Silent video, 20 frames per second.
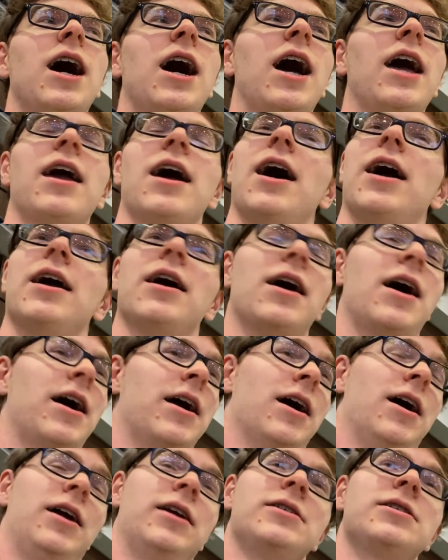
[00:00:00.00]
I, I,
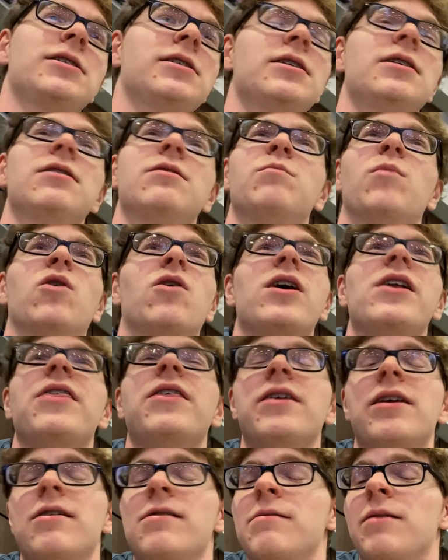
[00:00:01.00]
I honestly, the more I
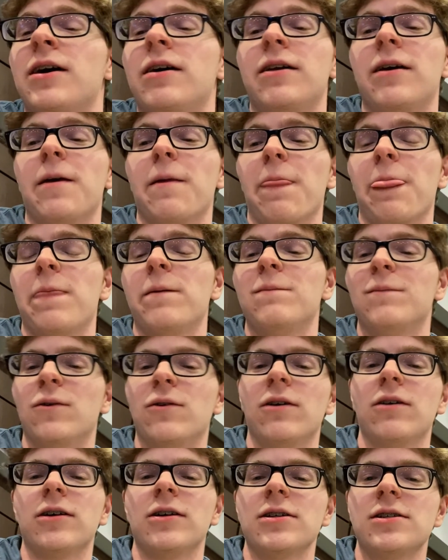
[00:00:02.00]
think about it, the
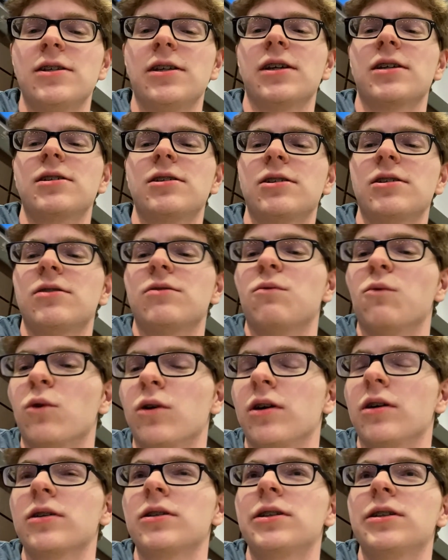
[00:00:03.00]
more 6 just
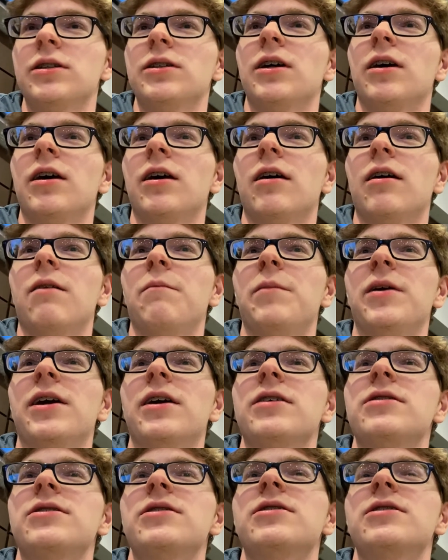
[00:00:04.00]
works.
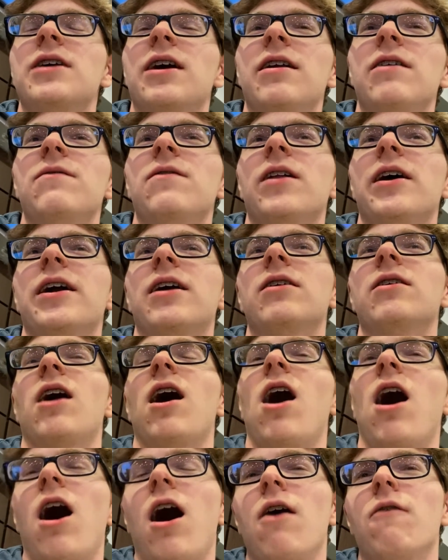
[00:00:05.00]
Because it's kind of like an
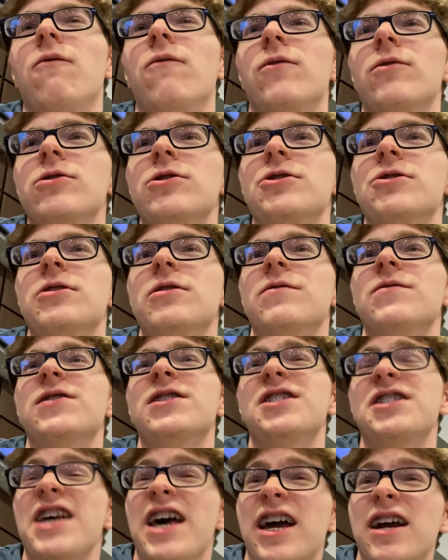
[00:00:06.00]
off version of
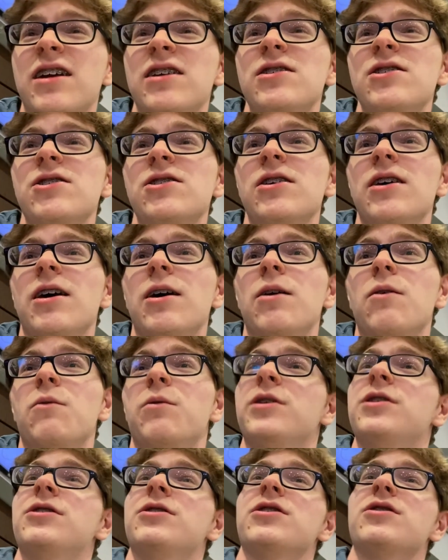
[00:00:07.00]
sex,
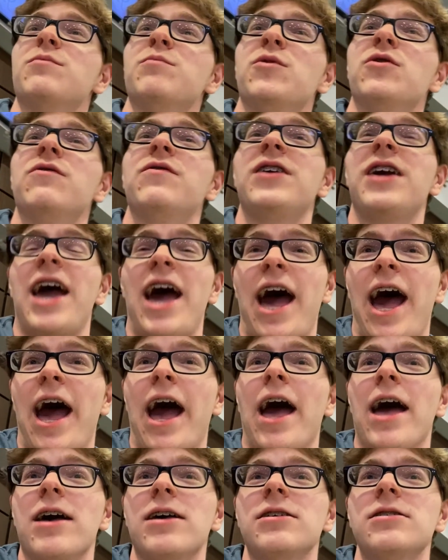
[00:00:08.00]
which this movie
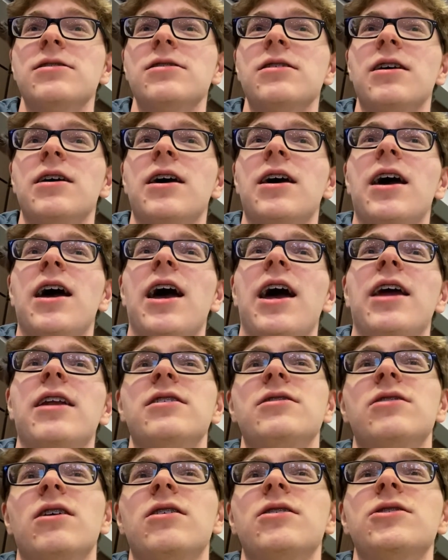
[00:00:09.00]
has. And
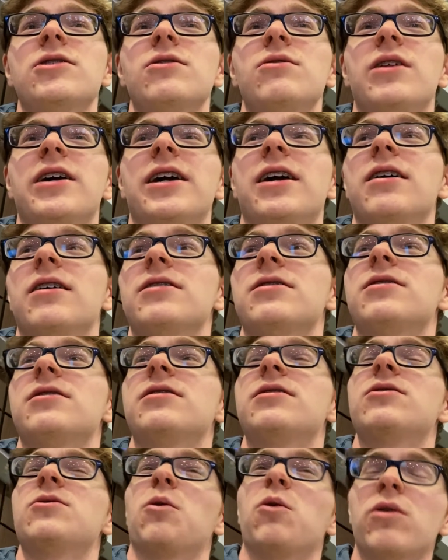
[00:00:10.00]
it's also like a
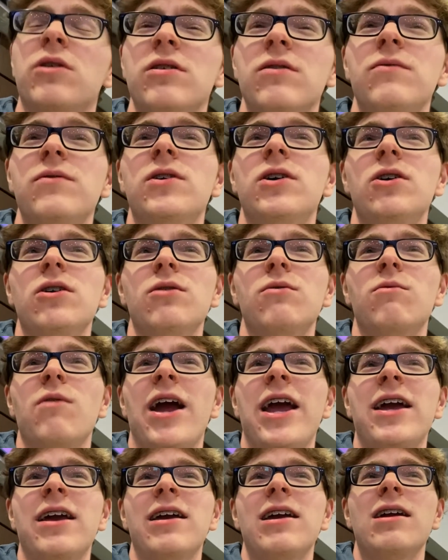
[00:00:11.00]
sort of good
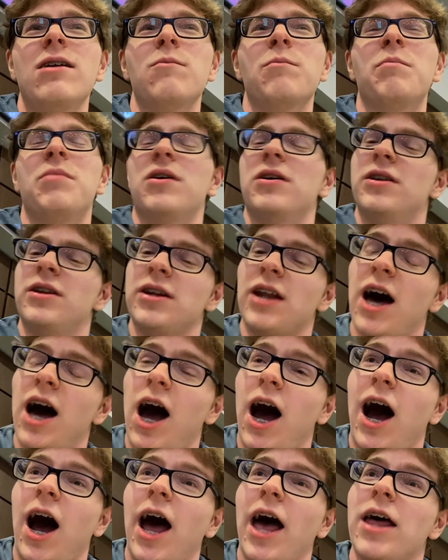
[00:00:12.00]
ranking, but
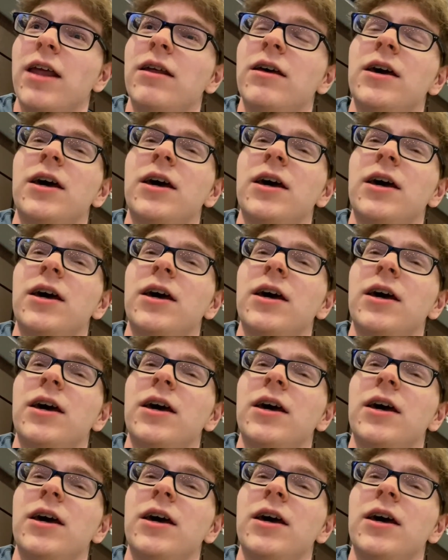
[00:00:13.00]
not.